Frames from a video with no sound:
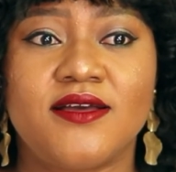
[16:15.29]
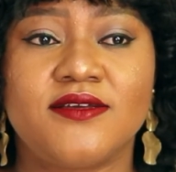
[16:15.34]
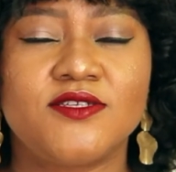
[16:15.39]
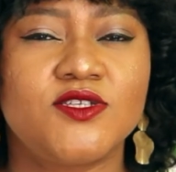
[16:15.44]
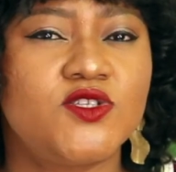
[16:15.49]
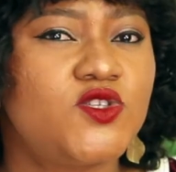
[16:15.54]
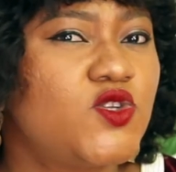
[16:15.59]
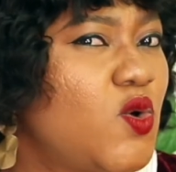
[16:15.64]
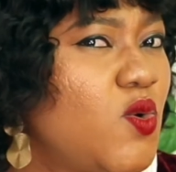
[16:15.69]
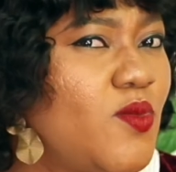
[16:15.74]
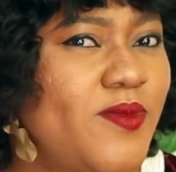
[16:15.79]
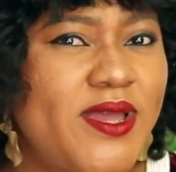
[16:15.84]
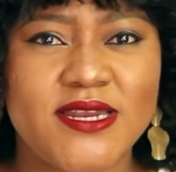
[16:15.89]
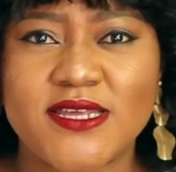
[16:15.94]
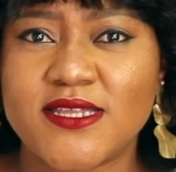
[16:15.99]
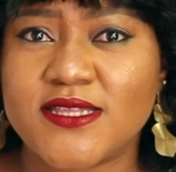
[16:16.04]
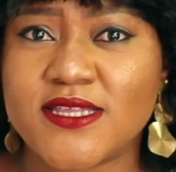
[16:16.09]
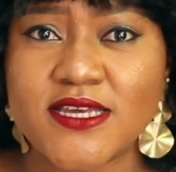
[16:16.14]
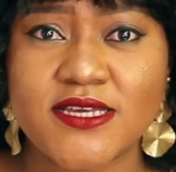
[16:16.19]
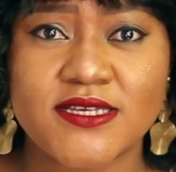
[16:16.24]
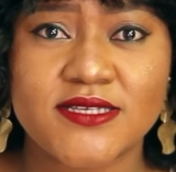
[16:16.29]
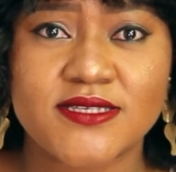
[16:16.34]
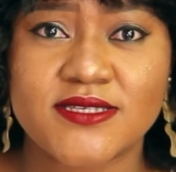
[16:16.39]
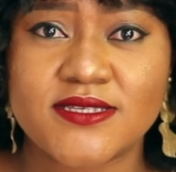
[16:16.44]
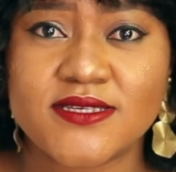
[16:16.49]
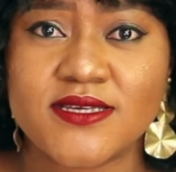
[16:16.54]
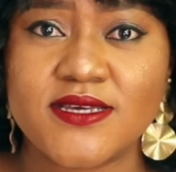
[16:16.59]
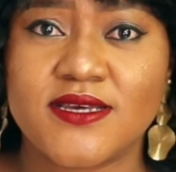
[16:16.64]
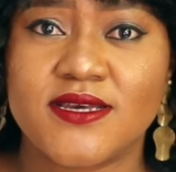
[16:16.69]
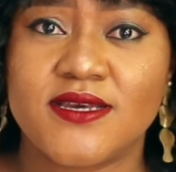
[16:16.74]
so many
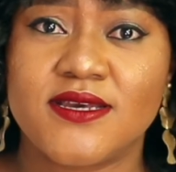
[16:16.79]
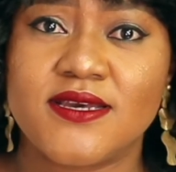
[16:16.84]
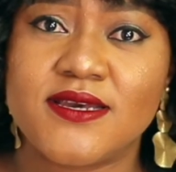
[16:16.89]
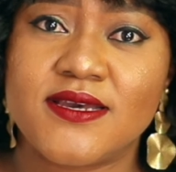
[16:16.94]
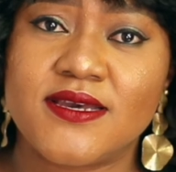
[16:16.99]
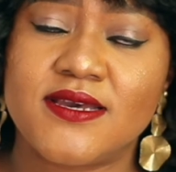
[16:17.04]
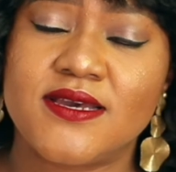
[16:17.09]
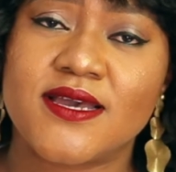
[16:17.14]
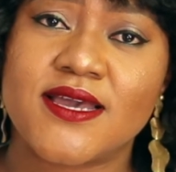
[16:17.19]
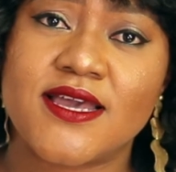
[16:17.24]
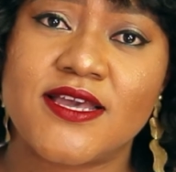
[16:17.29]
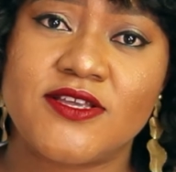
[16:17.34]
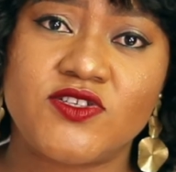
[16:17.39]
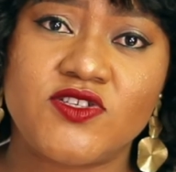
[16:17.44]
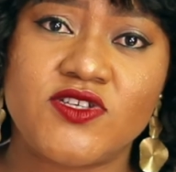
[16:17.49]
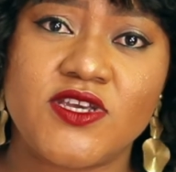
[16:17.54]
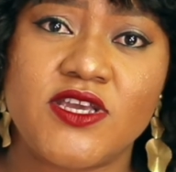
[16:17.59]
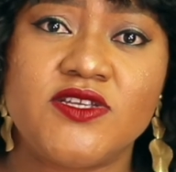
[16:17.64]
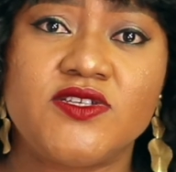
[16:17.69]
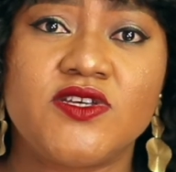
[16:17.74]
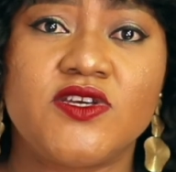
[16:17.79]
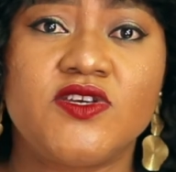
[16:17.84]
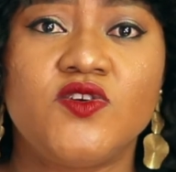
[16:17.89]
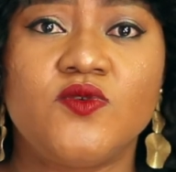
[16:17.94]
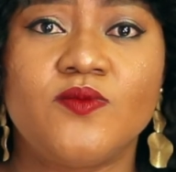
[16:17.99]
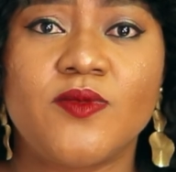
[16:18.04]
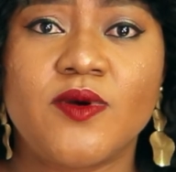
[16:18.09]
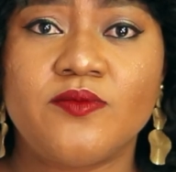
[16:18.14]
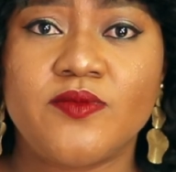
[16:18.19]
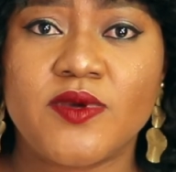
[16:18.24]
things can change a
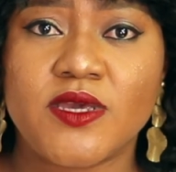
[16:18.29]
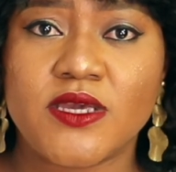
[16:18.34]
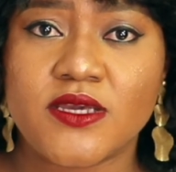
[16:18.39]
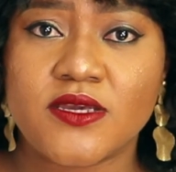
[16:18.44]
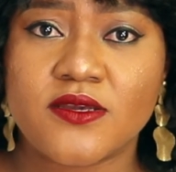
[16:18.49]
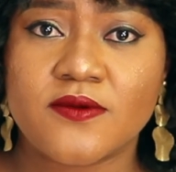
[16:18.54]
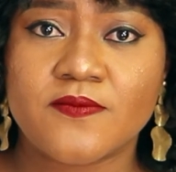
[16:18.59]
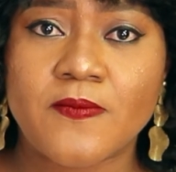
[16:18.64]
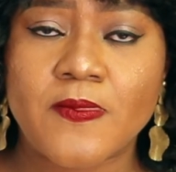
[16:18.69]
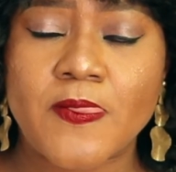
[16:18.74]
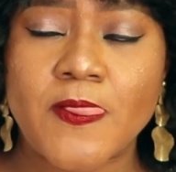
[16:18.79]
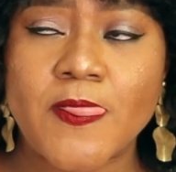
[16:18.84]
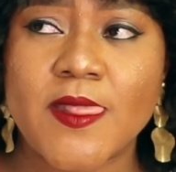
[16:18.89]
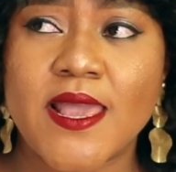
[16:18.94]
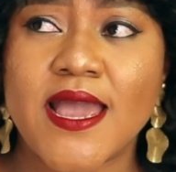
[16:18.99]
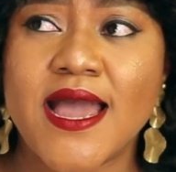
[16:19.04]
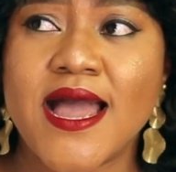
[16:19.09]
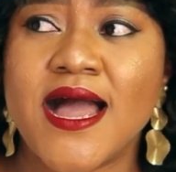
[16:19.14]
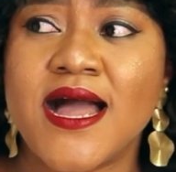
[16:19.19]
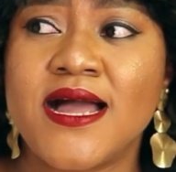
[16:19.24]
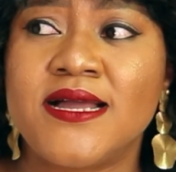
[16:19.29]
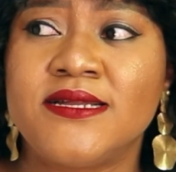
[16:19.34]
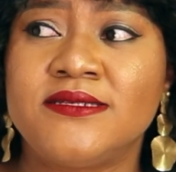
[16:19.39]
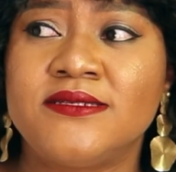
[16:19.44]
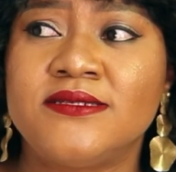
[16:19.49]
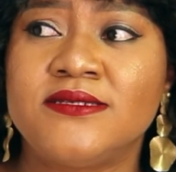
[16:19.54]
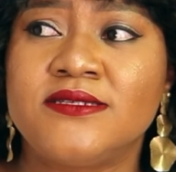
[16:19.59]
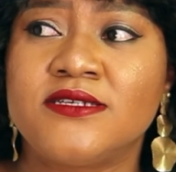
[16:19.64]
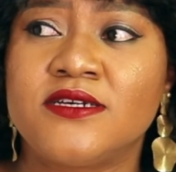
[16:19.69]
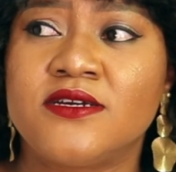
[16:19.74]
human being.
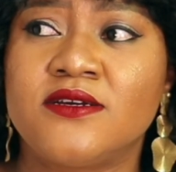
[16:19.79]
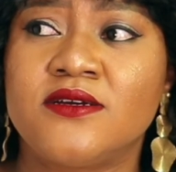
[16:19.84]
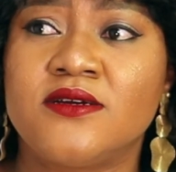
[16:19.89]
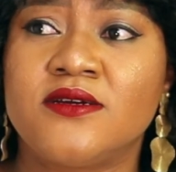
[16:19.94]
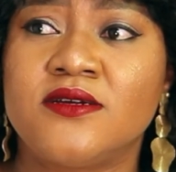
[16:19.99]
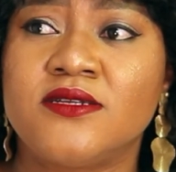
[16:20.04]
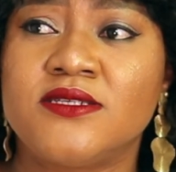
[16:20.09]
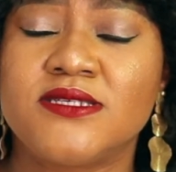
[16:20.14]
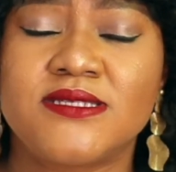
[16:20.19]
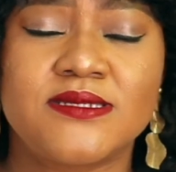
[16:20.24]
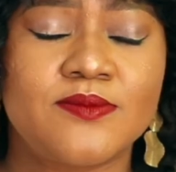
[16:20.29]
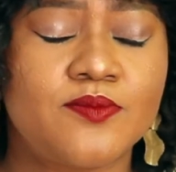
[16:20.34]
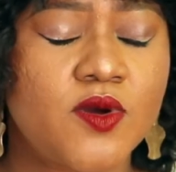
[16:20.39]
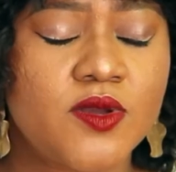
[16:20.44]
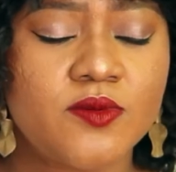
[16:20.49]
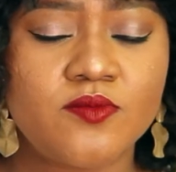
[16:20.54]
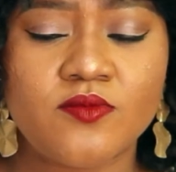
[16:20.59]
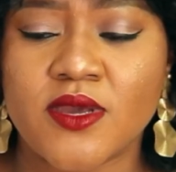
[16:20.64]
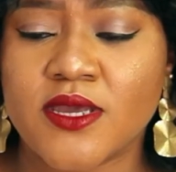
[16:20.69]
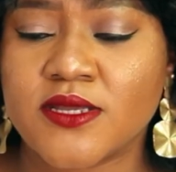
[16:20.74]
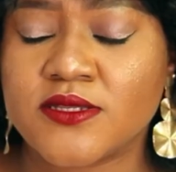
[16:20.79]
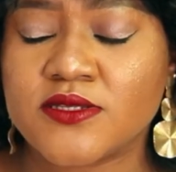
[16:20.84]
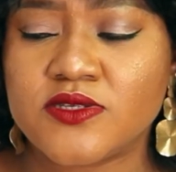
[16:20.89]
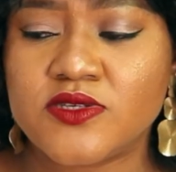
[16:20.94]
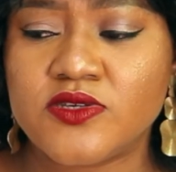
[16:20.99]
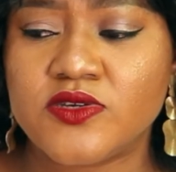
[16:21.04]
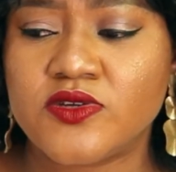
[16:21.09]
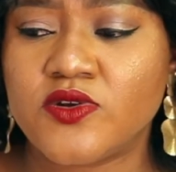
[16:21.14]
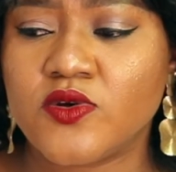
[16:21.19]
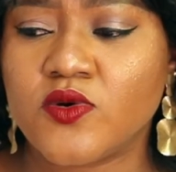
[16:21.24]
And disappointment,
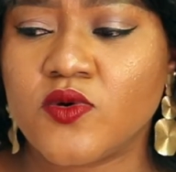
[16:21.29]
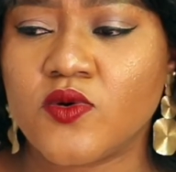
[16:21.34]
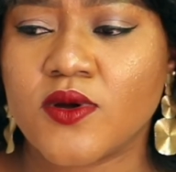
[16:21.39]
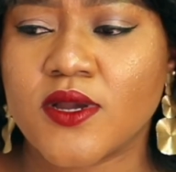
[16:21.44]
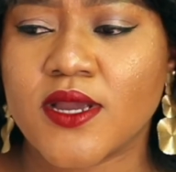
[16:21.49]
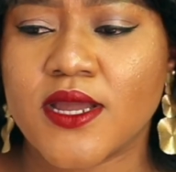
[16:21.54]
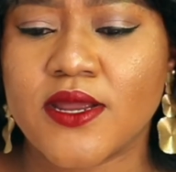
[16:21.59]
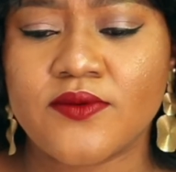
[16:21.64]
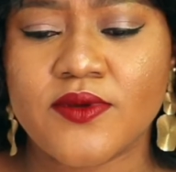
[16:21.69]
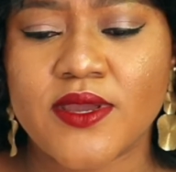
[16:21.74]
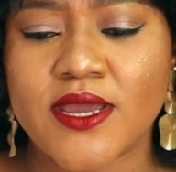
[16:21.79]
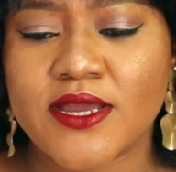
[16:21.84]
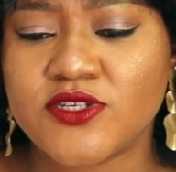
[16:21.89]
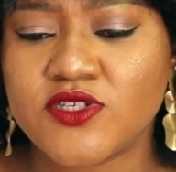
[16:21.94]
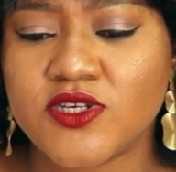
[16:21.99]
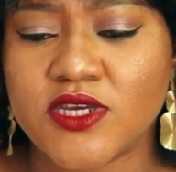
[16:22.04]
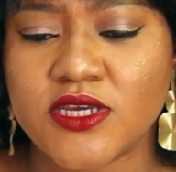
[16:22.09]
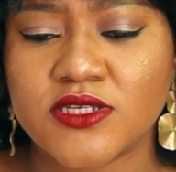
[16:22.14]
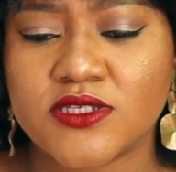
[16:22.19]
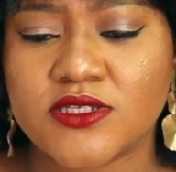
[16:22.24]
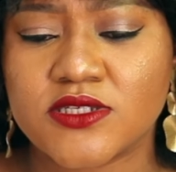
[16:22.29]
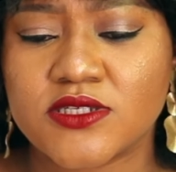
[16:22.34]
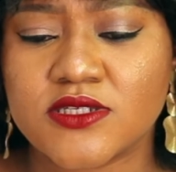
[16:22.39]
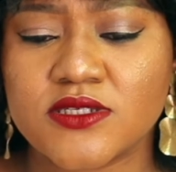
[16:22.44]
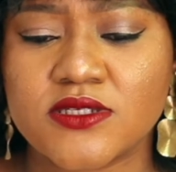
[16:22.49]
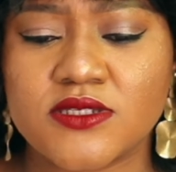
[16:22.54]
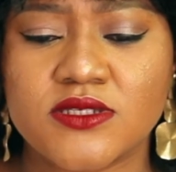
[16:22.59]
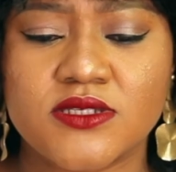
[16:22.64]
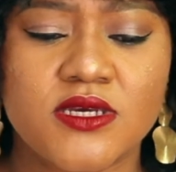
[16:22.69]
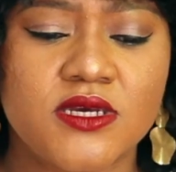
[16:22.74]
you know, career changes,